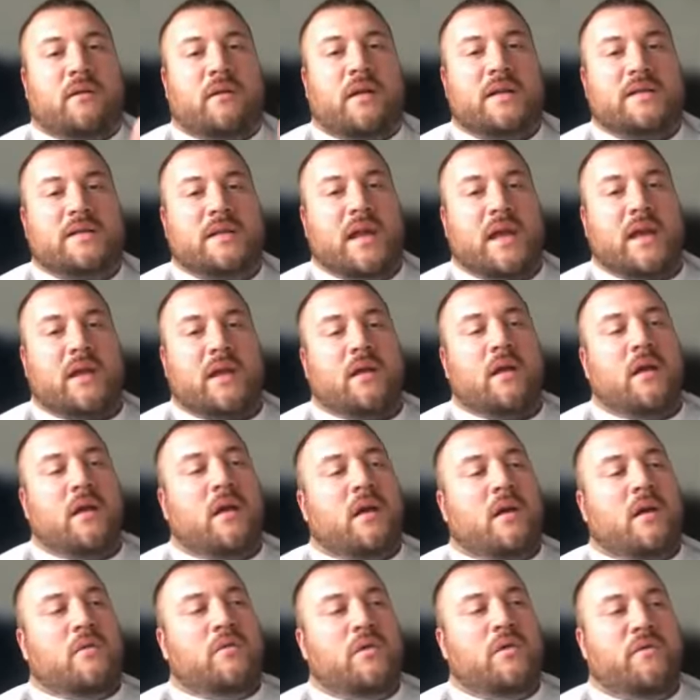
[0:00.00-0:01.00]
It's like
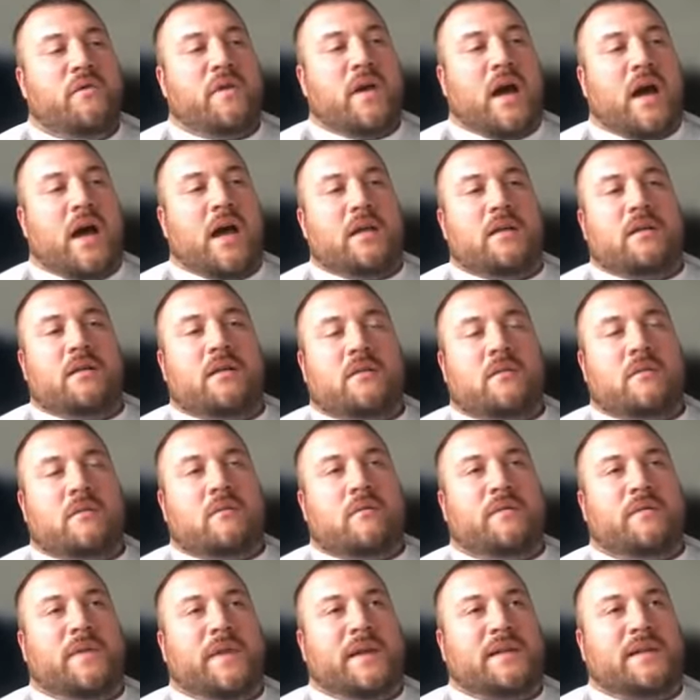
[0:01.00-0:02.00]
you've got
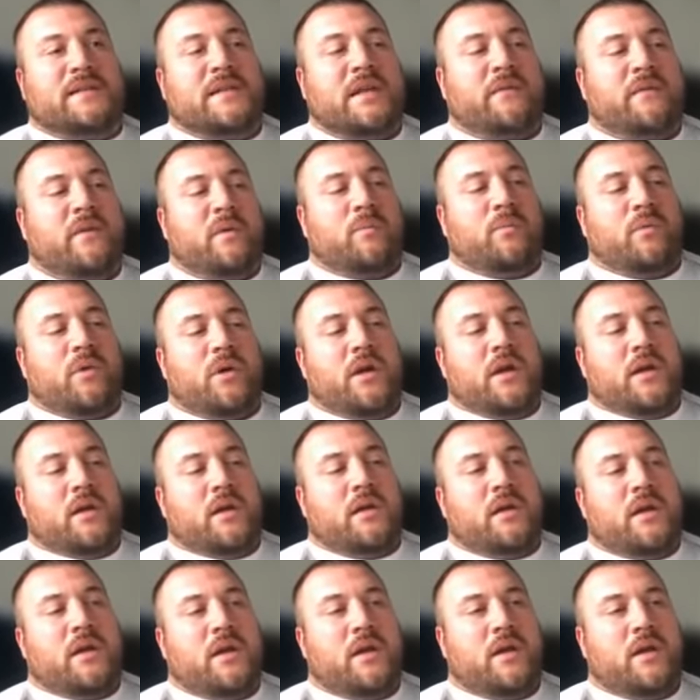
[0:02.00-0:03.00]
Thanksgiving break
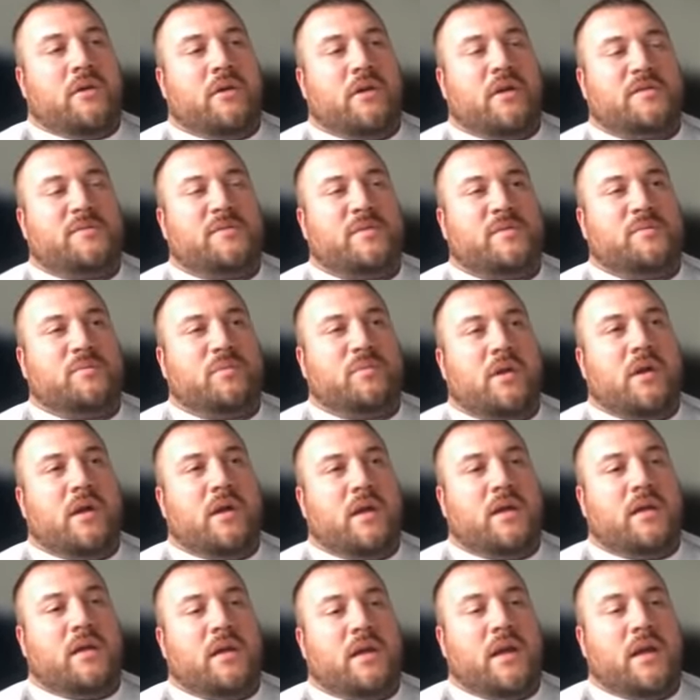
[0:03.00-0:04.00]
and Christmas
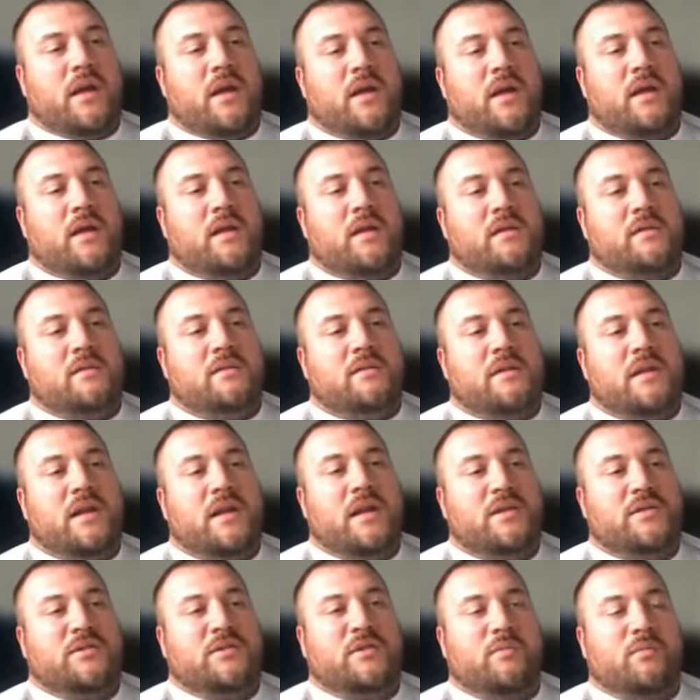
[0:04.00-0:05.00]
break and
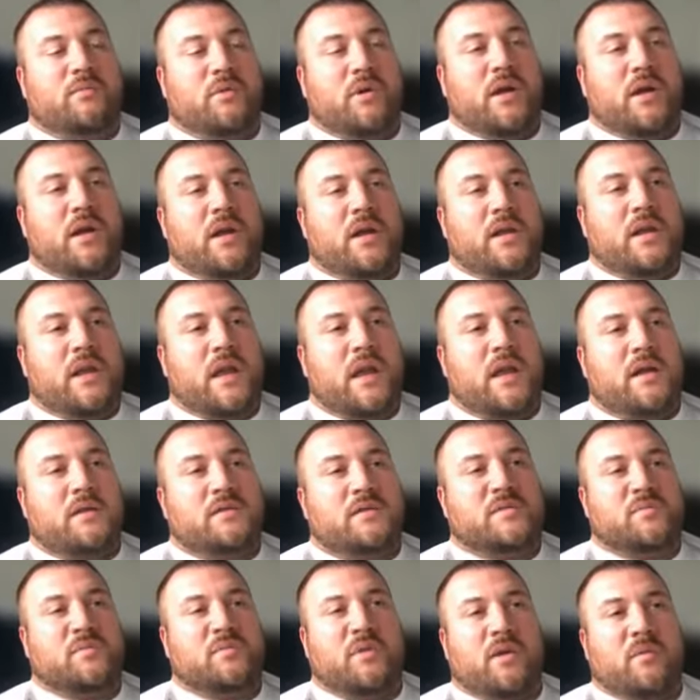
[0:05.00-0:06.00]
Easter break
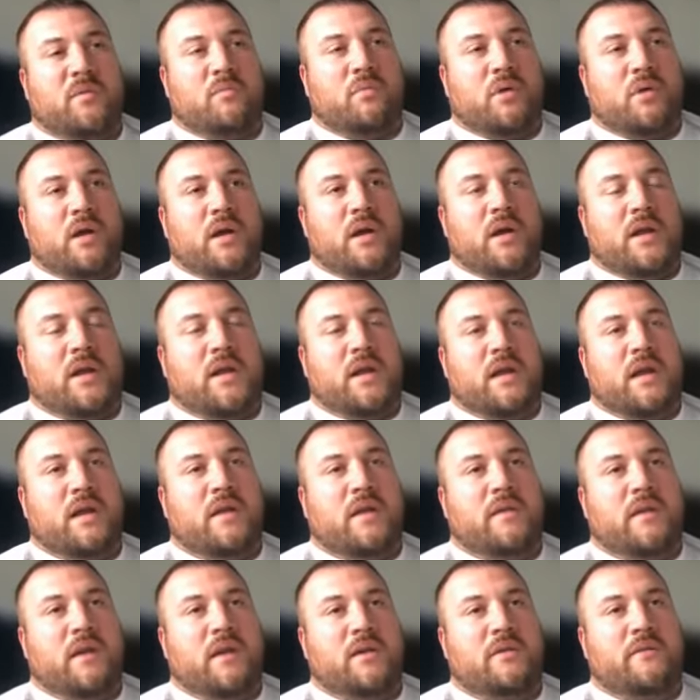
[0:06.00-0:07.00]
and spring break,
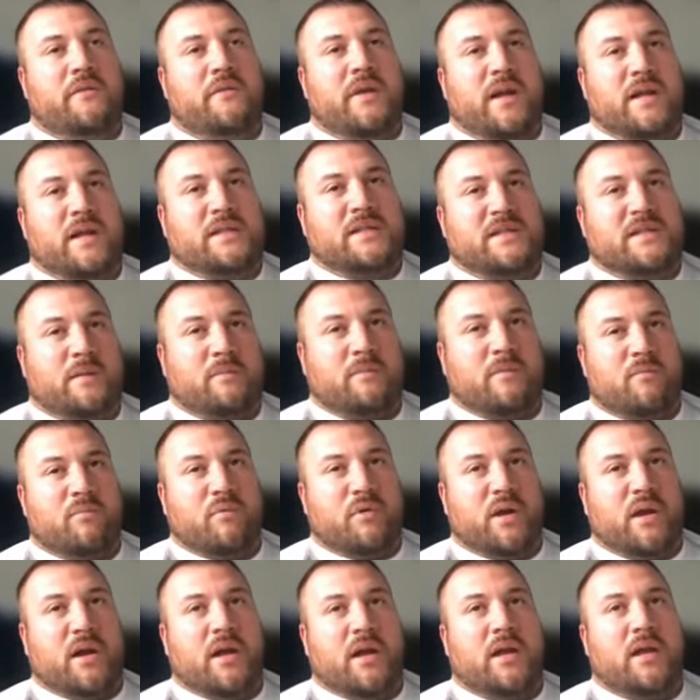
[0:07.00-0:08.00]
and then you've got summer
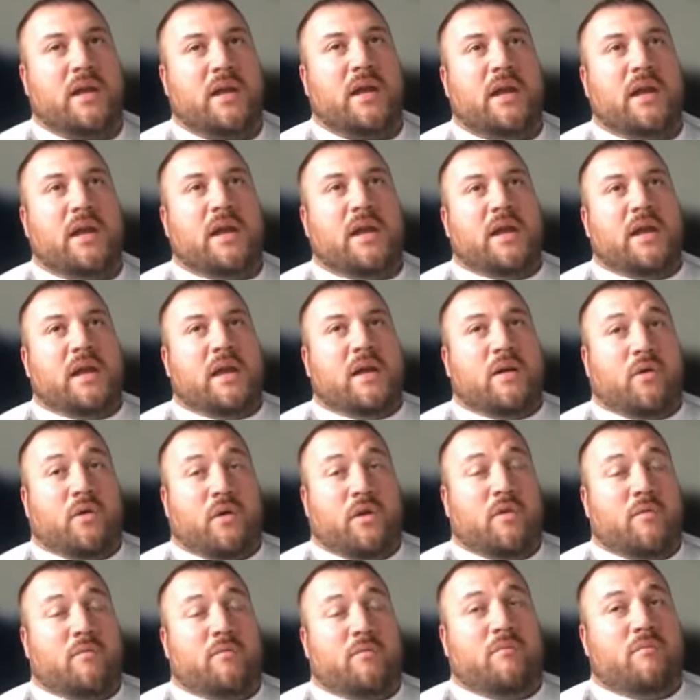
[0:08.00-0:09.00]
break, or
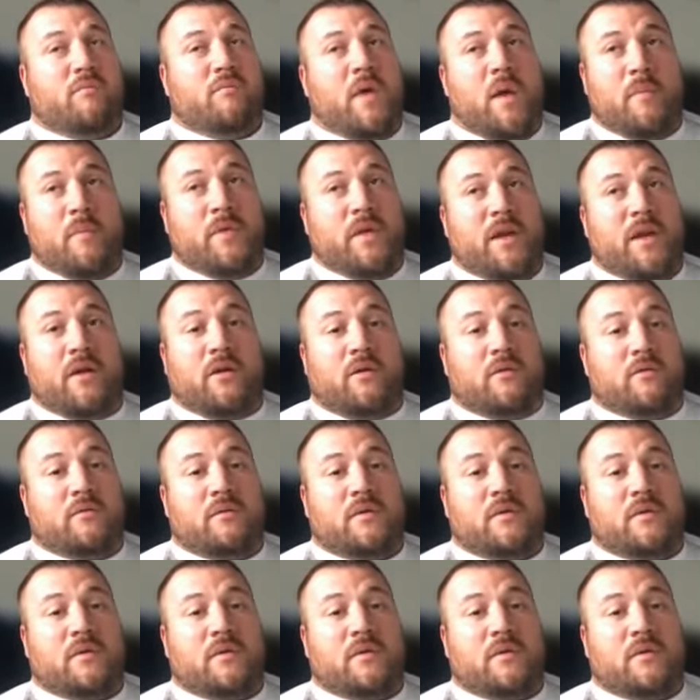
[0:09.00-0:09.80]
maybe they're not